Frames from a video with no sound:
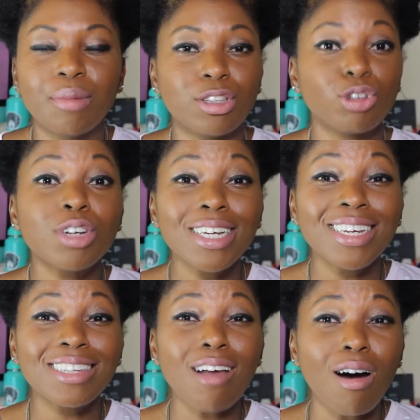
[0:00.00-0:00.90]

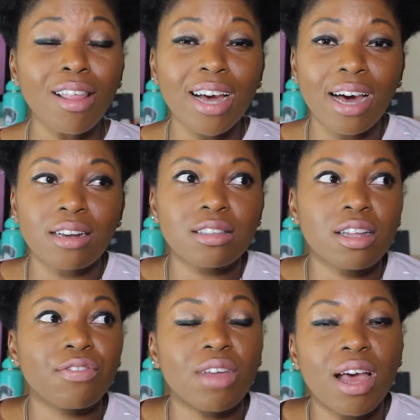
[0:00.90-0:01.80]
trees, all that kind of
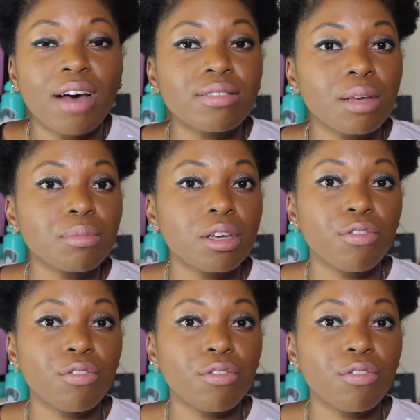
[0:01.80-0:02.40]
stuff. They have something